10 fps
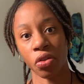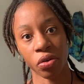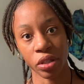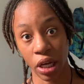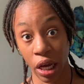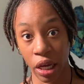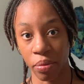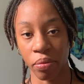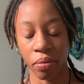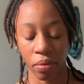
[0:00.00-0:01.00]
third
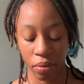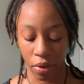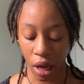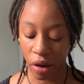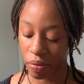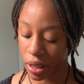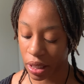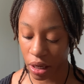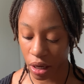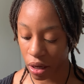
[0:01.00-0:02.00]
time. I've been
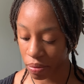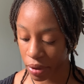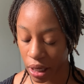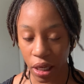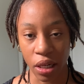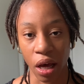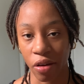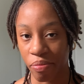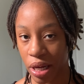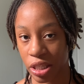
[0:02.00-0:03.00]
um, getting a lot
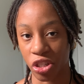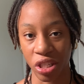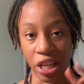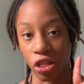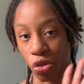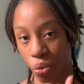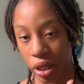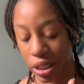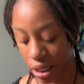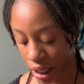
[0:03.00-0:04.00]
of messages in
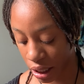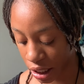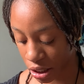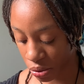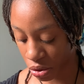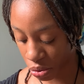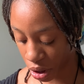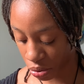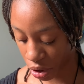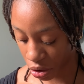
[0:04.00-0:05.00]
threes lately, so
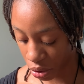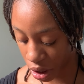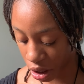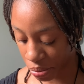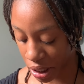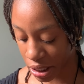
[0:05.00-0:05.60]
333 could be